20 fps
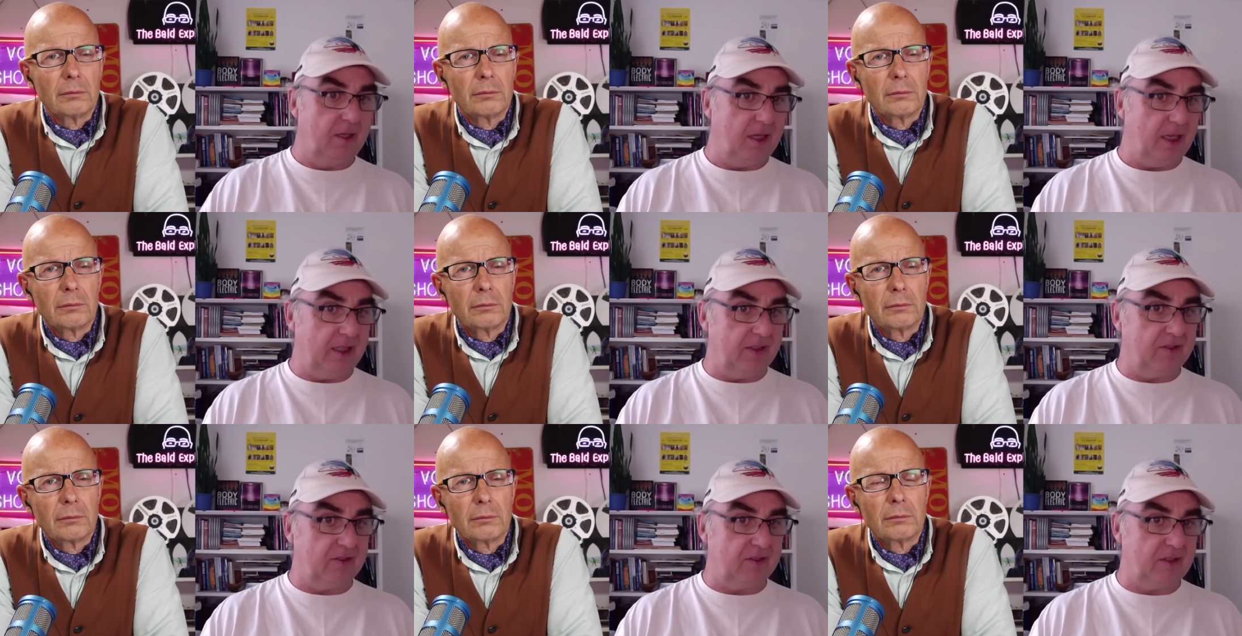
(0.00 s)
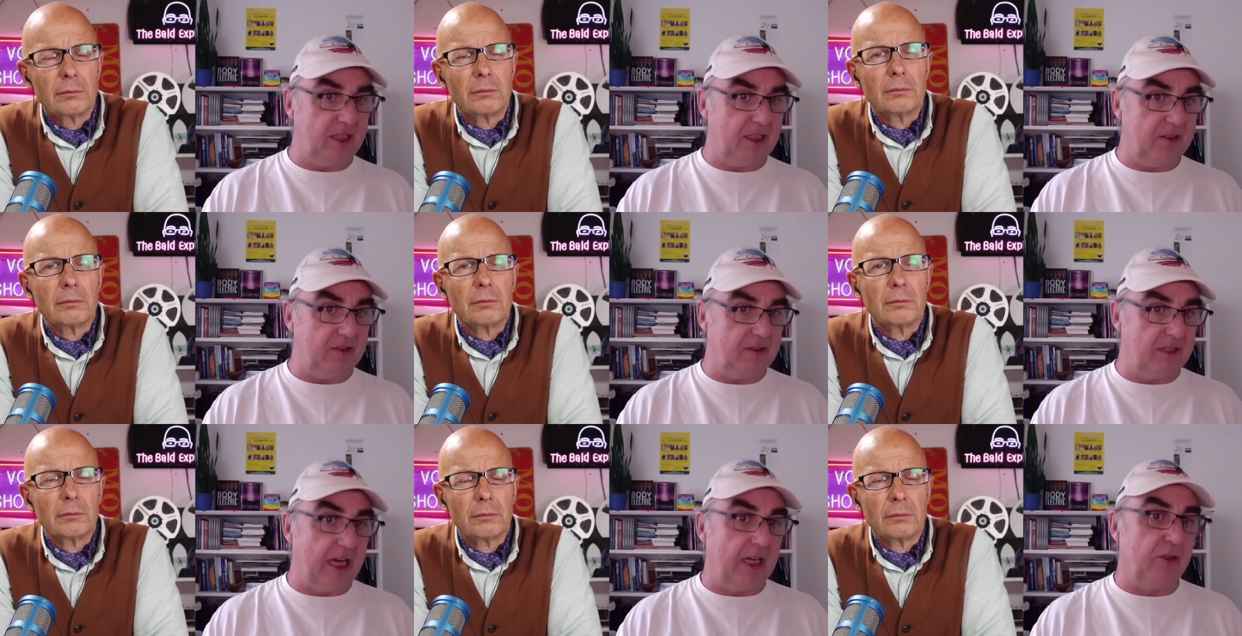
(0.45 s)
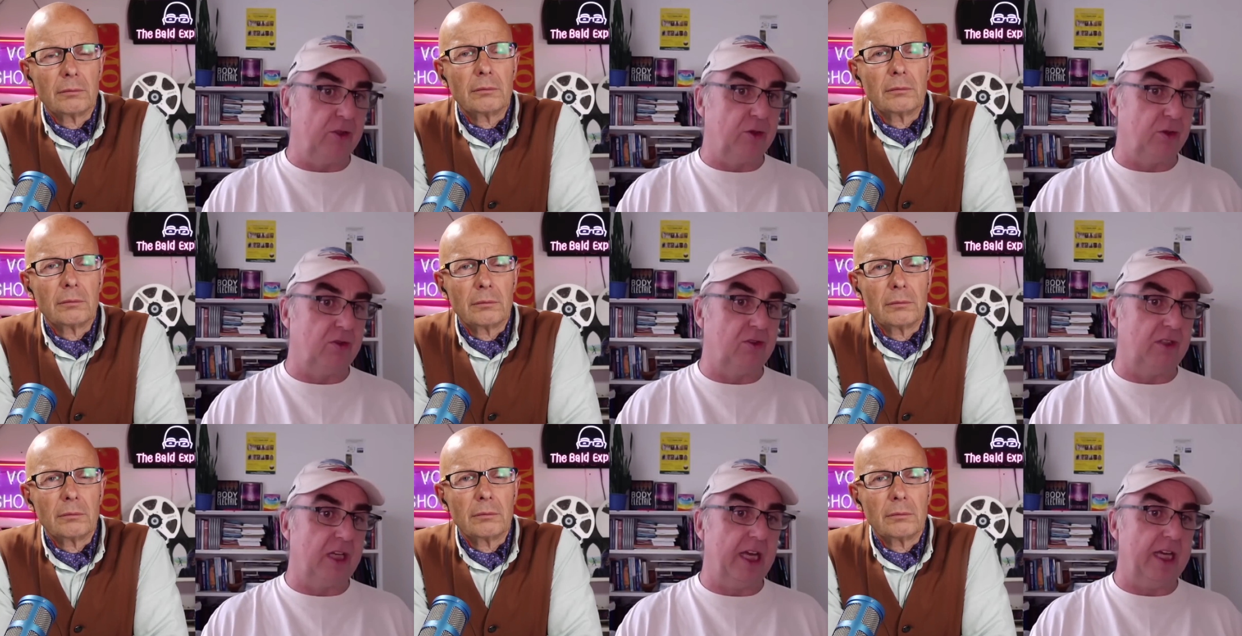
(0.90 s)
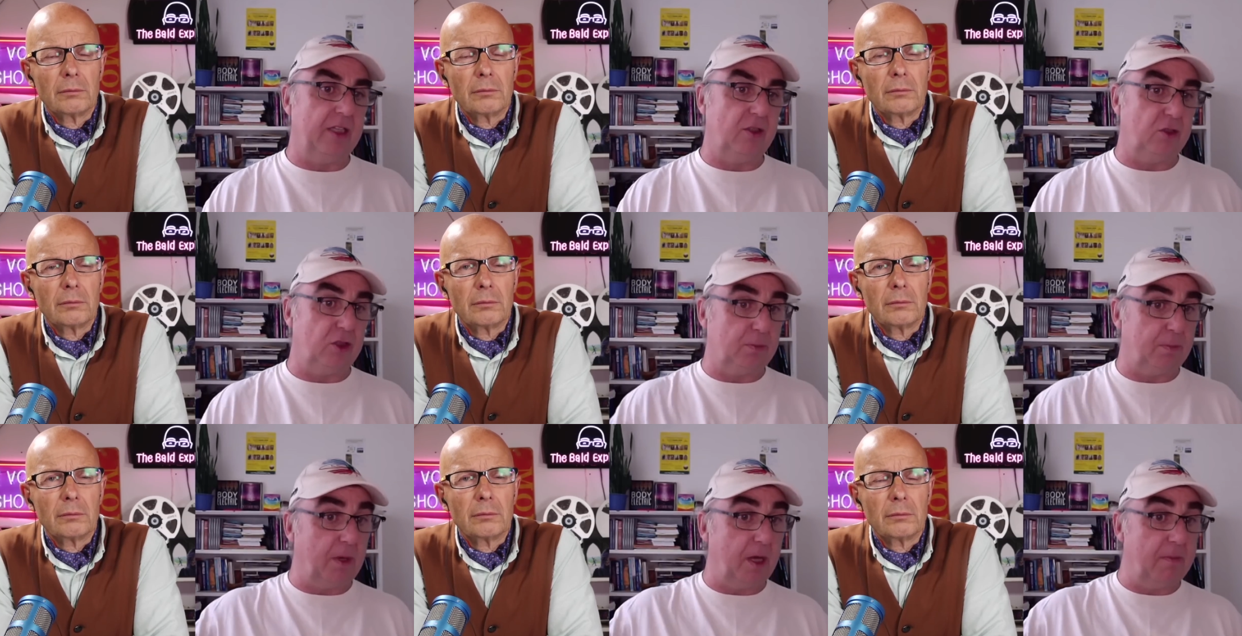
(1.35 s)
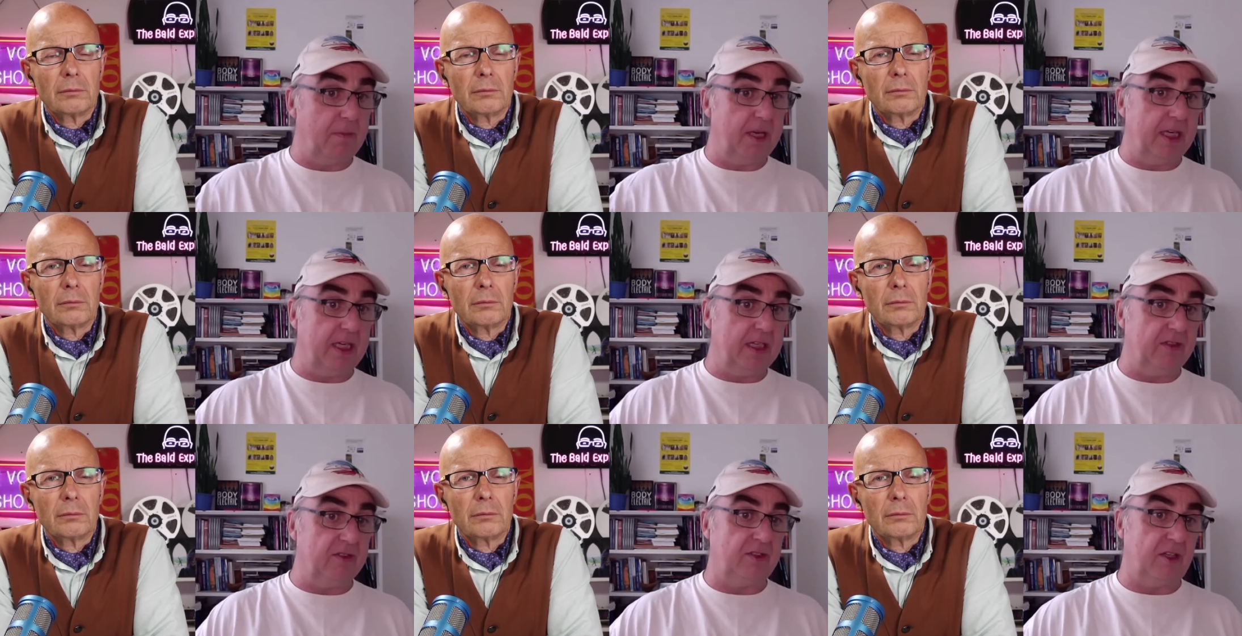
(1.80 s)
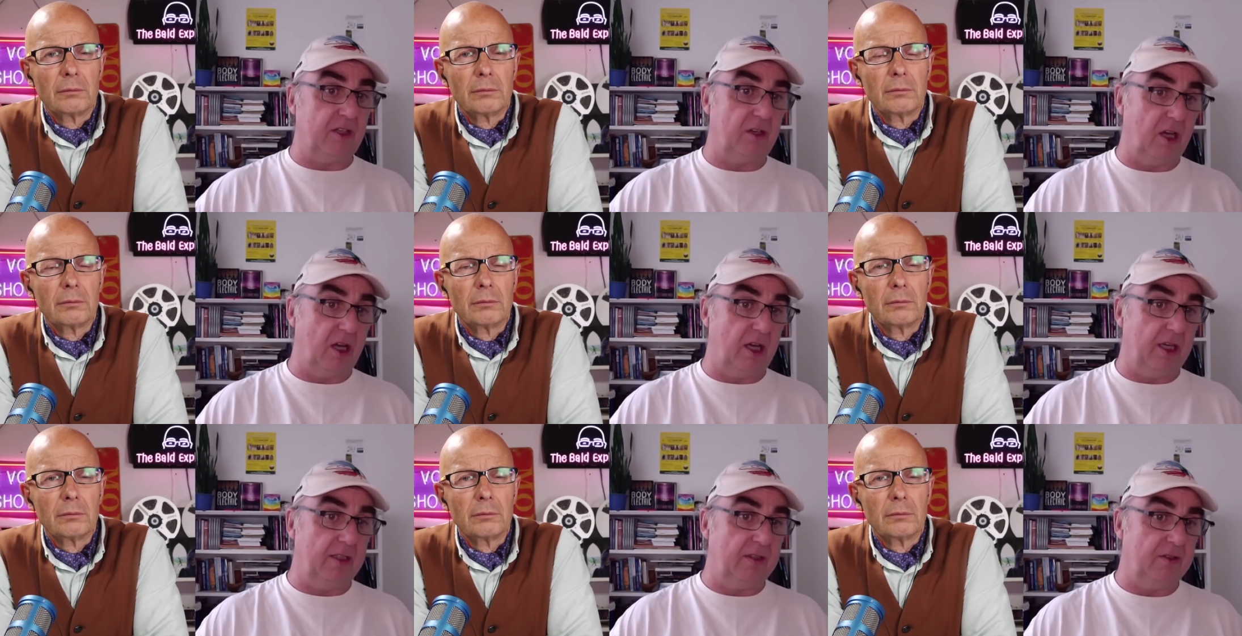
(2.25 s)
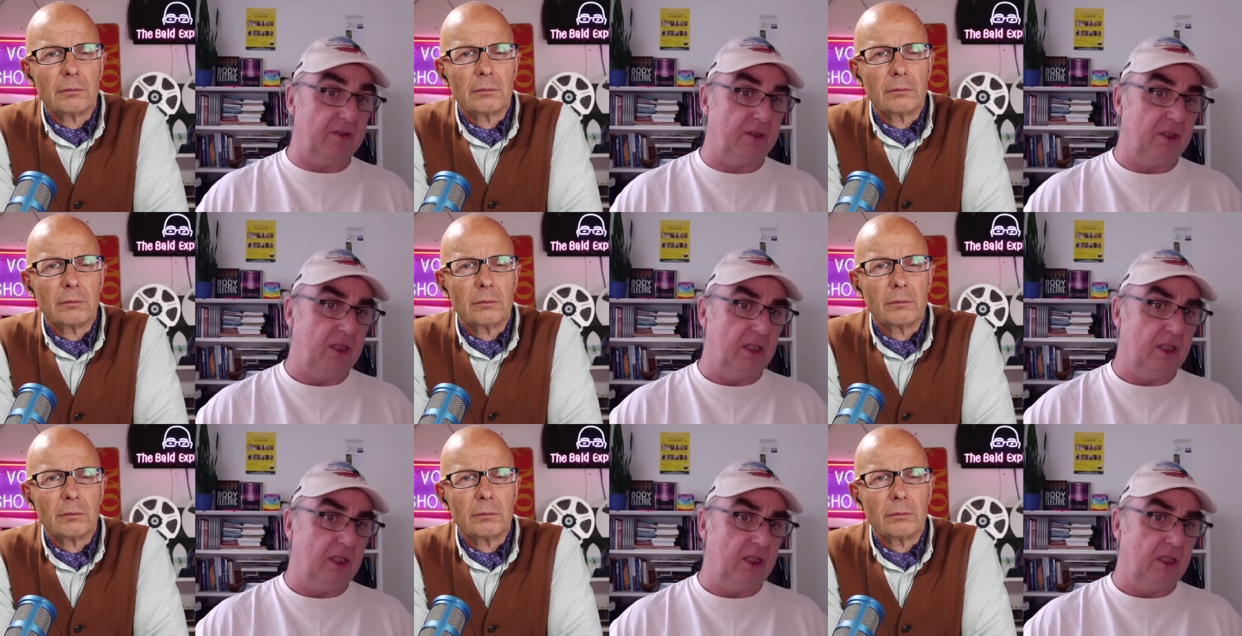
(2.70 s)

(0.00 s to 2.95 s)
Speaker 1: its its natural state just by being in sunlight.